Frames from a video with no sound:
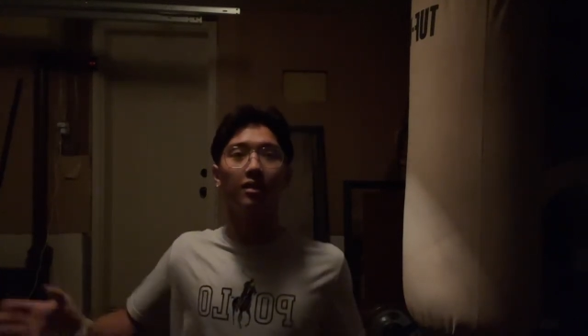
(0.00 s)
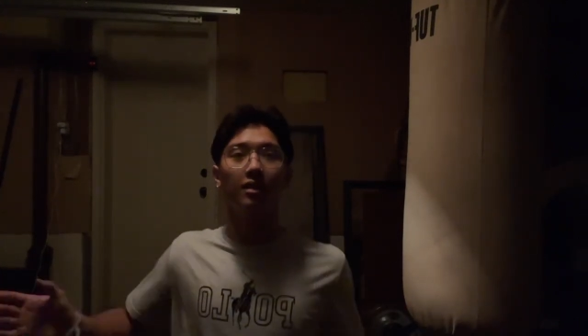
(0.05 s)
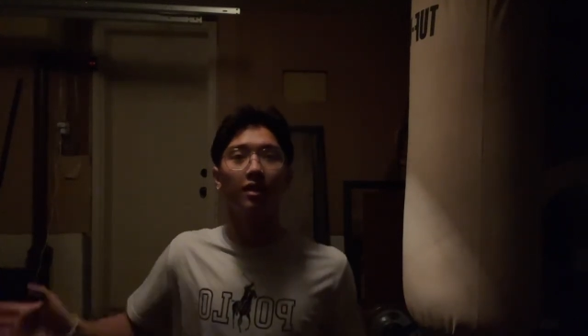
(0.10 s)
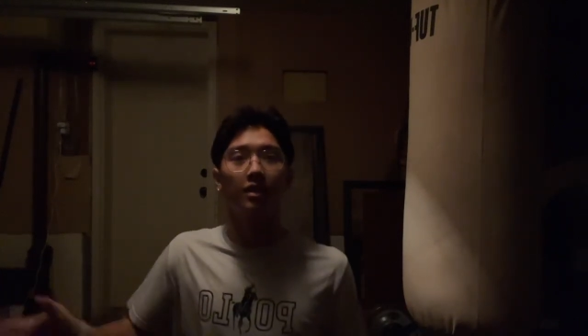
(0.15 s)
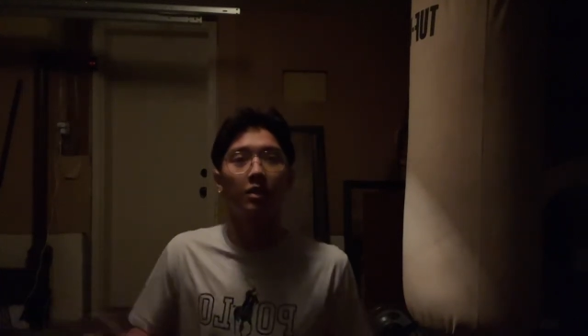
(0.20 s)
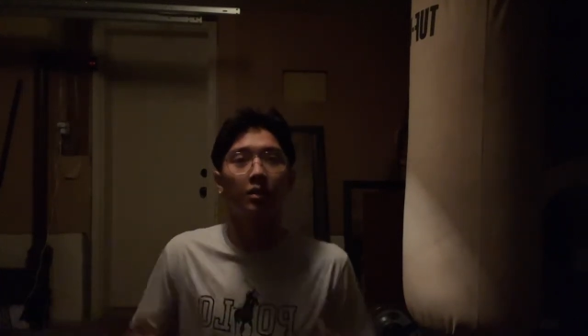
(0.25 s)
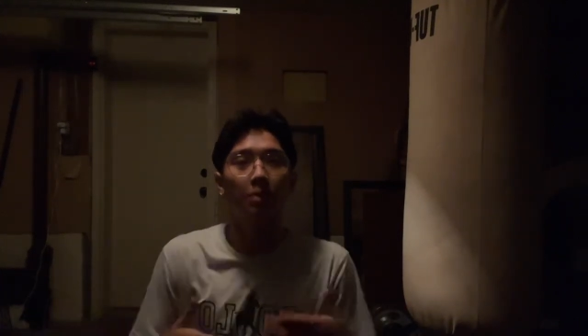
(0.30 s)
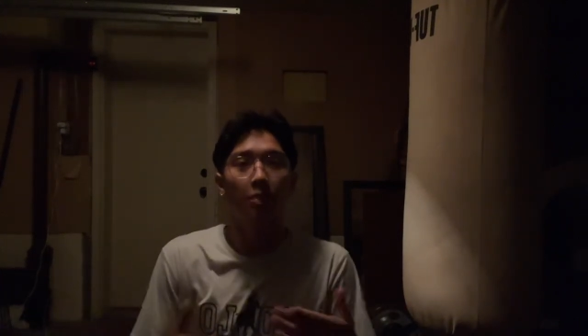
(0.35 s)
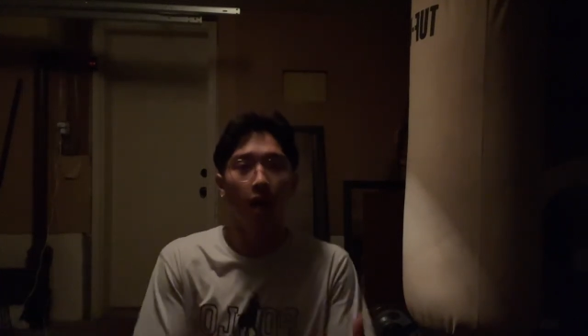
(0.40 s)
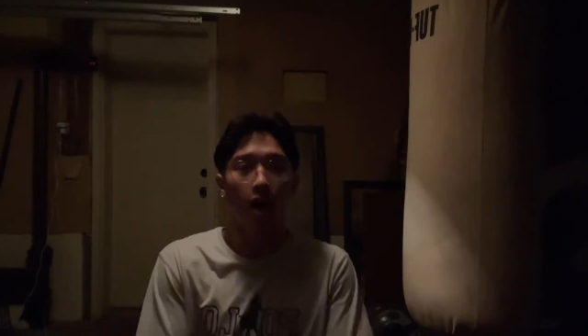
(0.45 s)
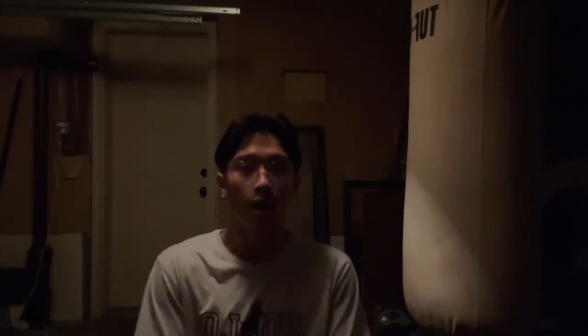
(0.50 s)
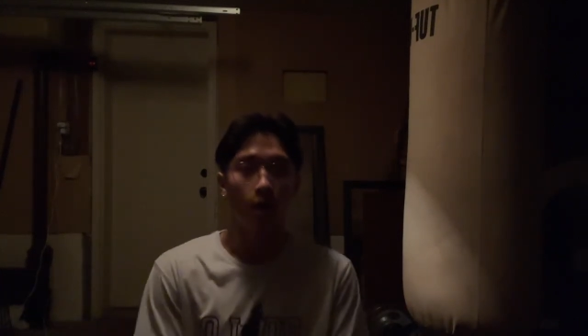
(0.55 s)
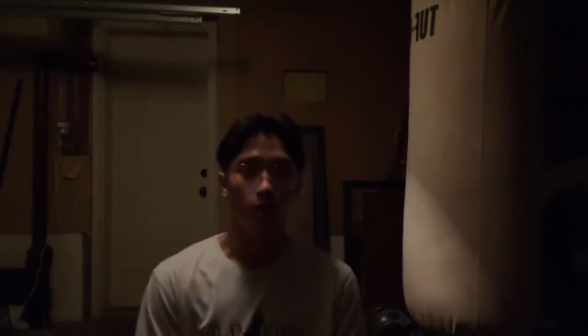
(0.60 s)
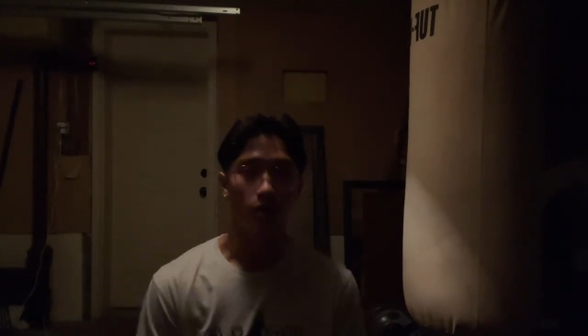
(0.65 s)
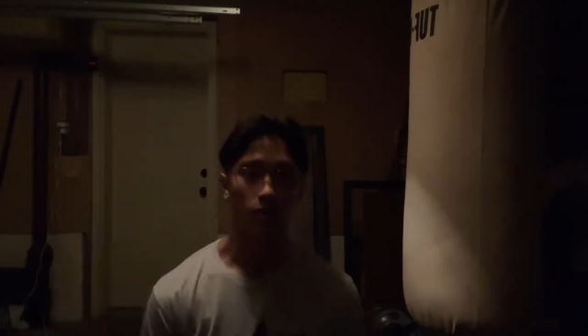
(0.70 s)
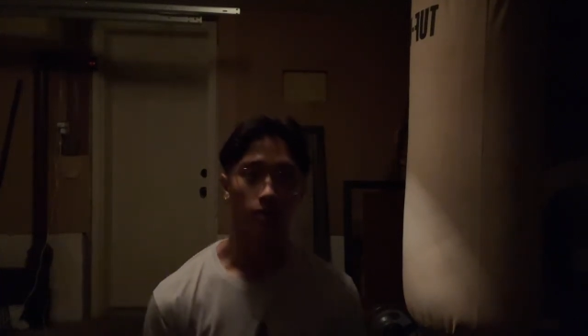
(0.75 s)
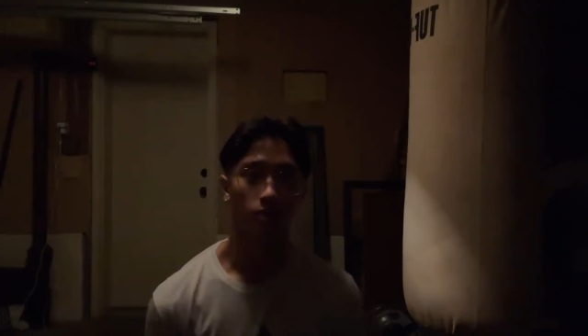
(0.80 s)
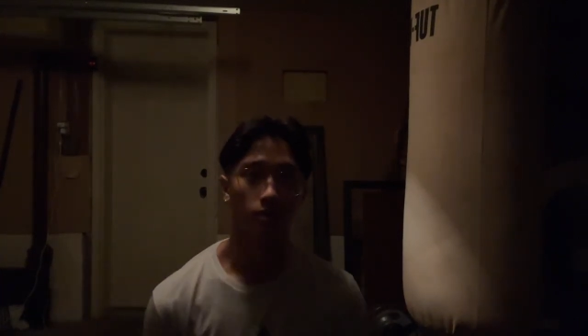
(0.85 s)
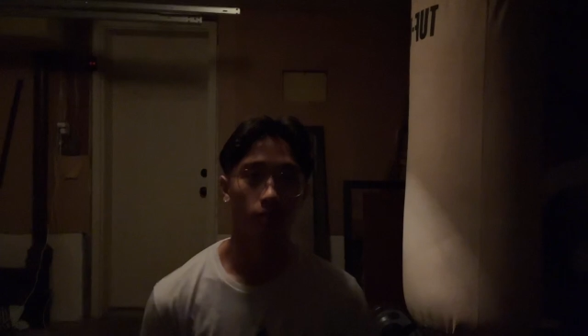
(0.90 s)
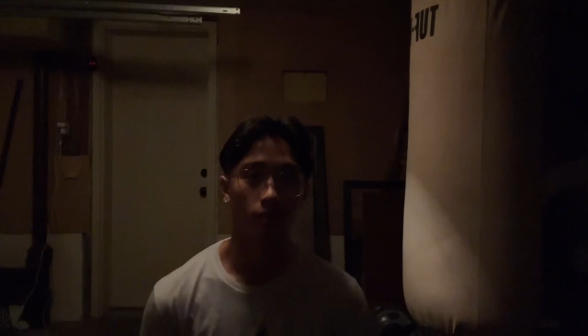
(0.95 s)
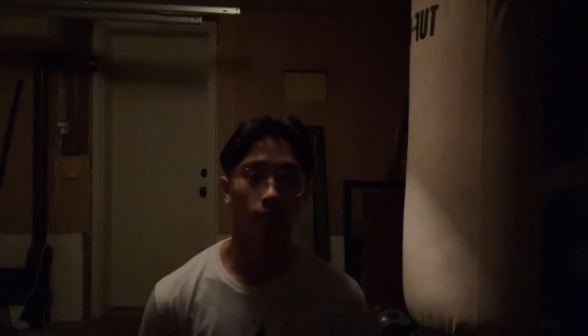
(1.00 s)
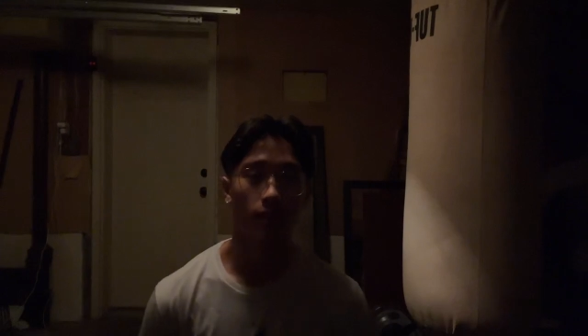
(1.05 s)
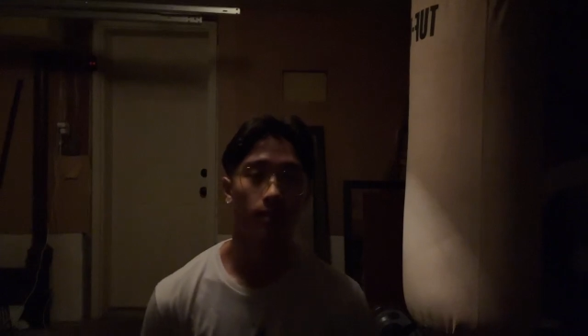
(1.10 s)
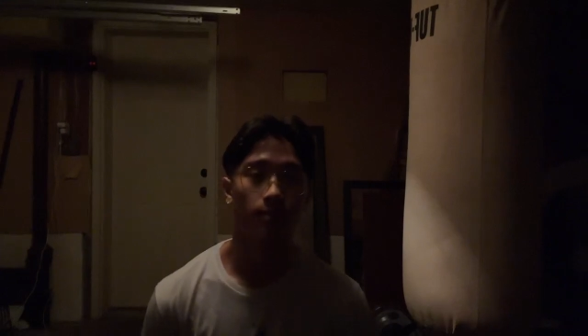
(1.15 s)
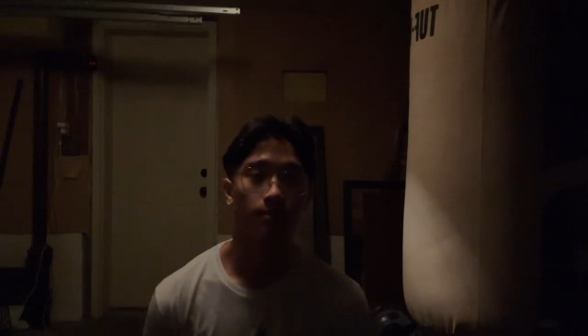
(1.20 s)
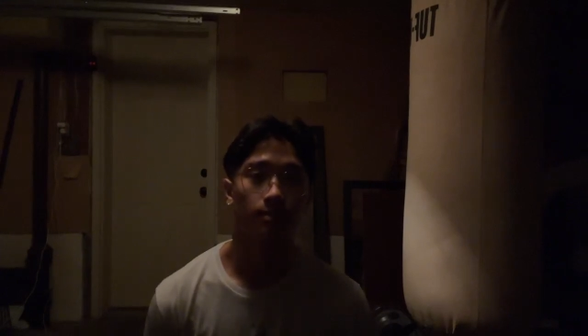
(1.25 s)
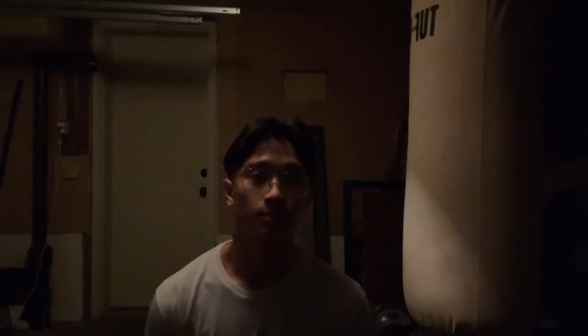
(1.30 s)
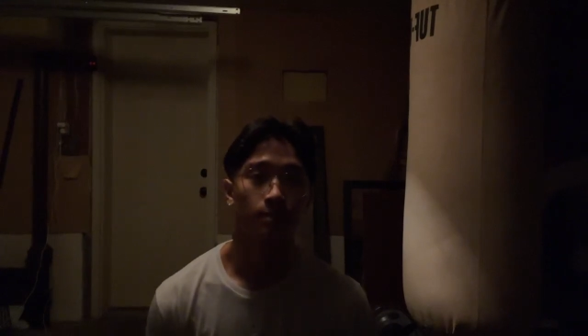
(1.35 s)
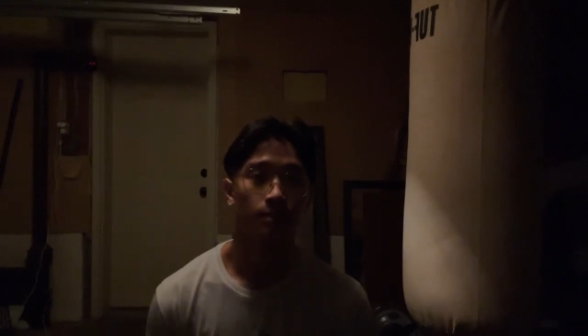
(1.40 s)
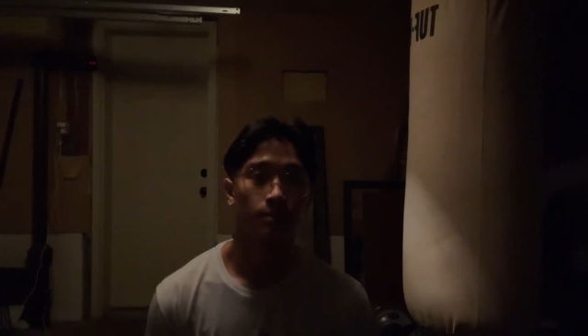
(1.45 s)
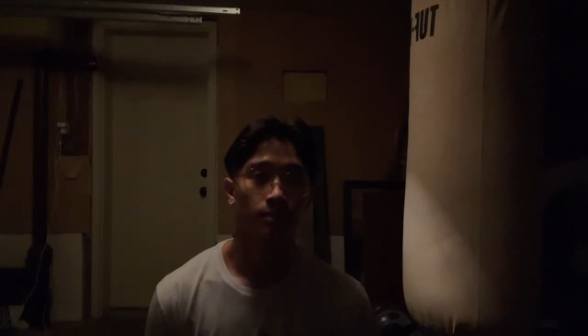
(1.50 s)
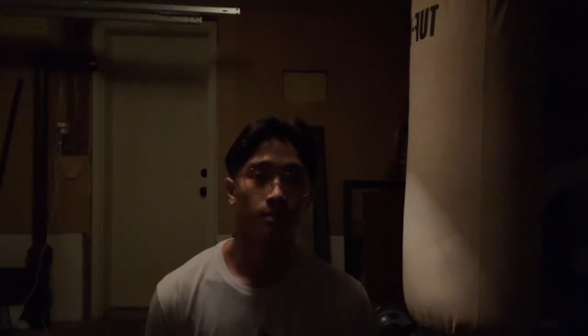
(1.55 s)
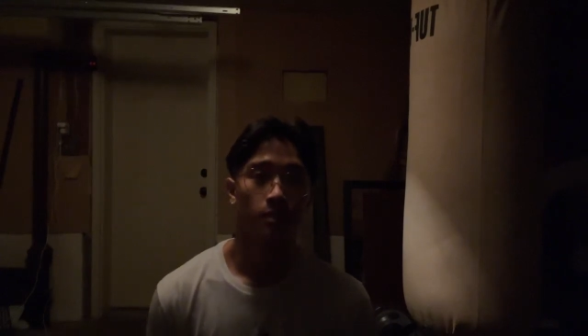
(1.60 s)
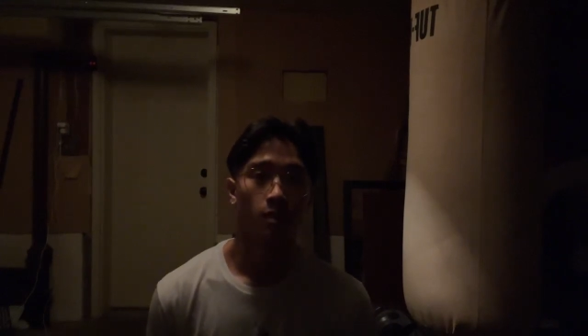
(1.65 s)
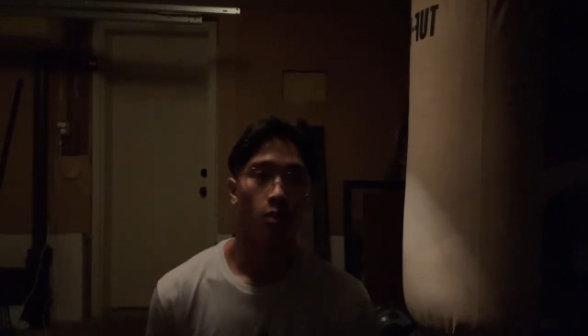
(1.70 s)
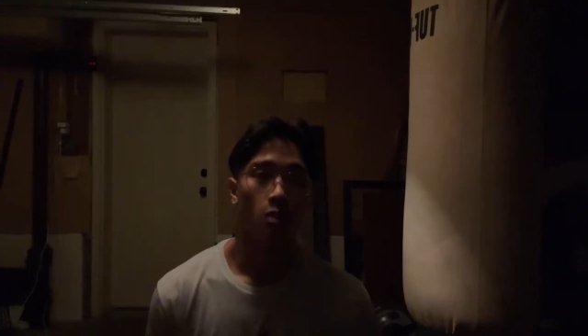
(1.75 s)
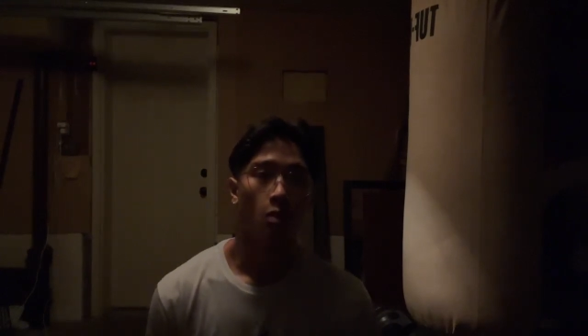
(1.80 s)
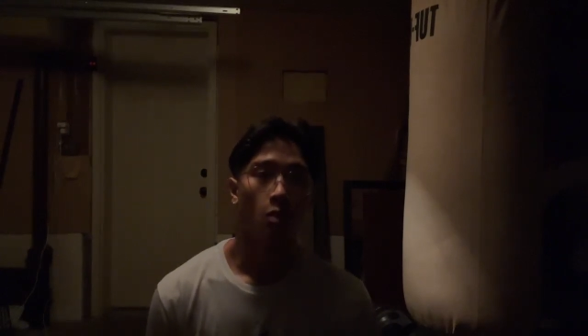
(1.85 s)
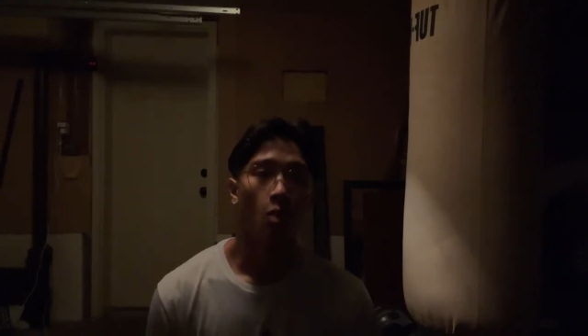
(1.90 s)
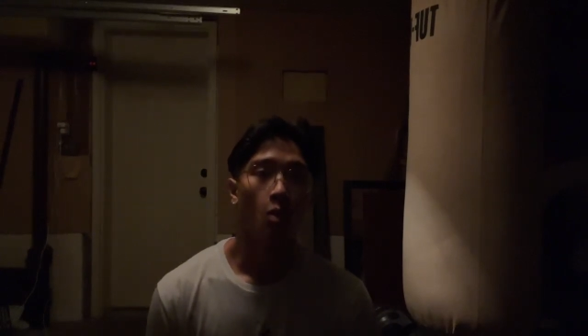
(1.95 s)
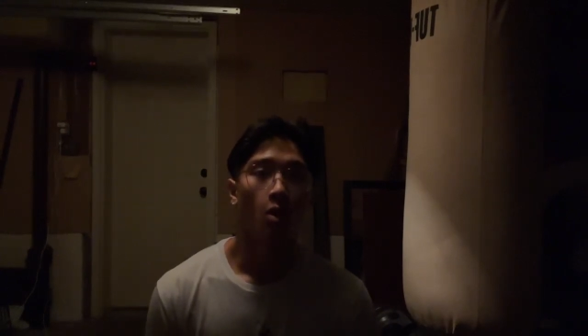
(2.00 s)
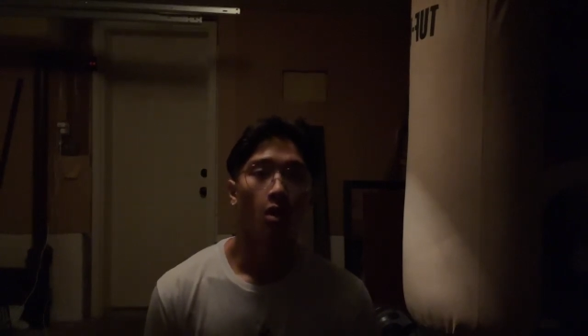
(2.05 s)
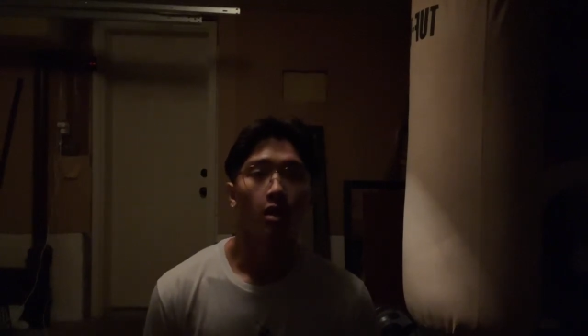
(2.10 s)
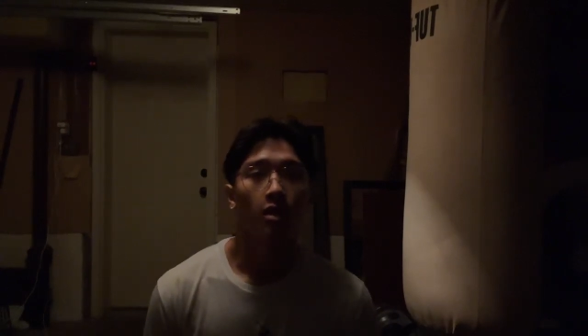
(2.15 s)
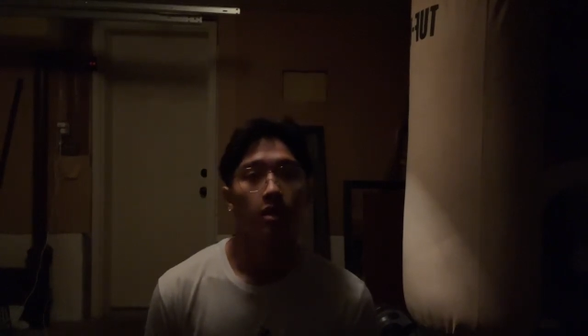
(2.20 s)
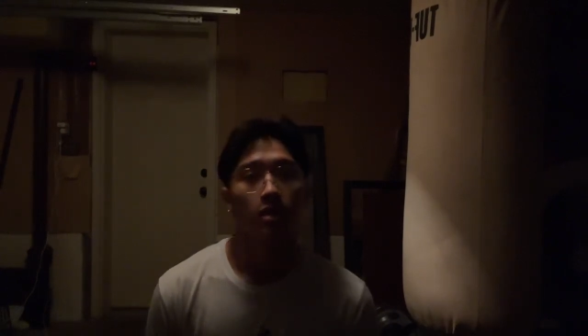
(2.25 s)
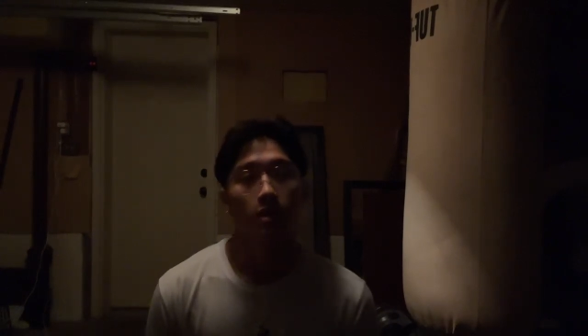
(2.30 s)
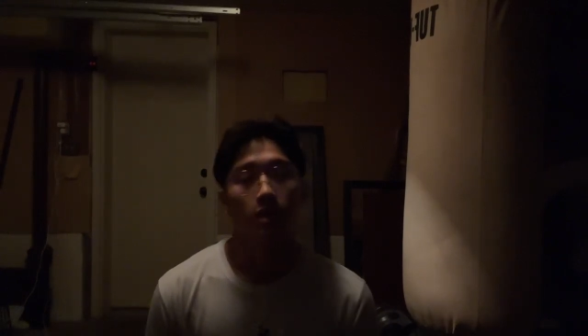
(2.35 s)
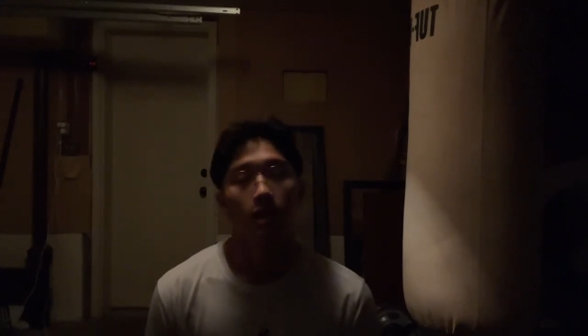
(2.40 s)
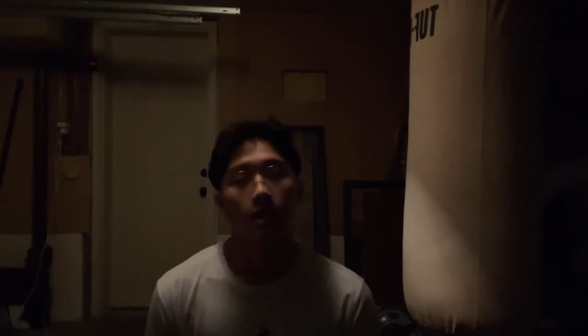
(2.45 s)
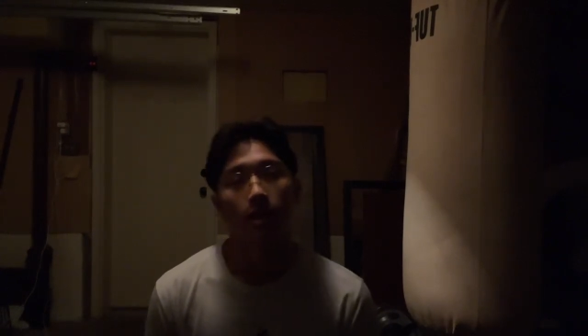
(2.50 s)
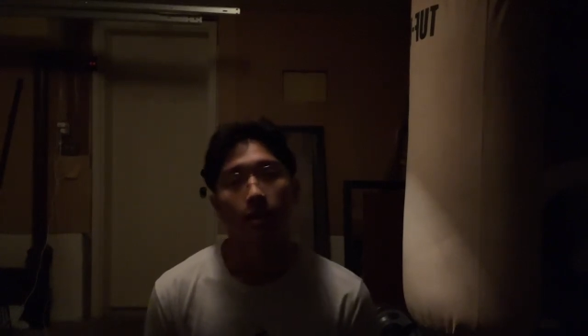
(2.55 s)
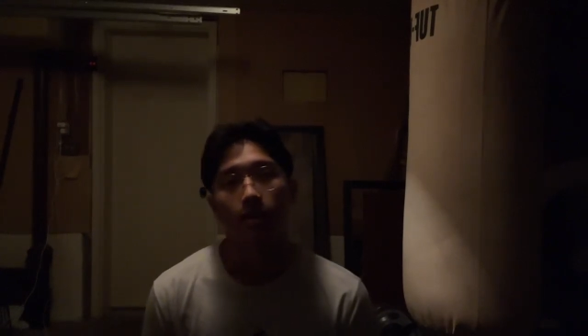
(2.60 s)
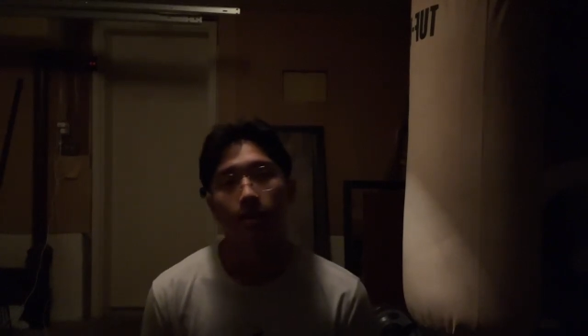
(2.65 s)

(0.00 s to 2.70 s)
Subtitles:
into power, right? Kind of,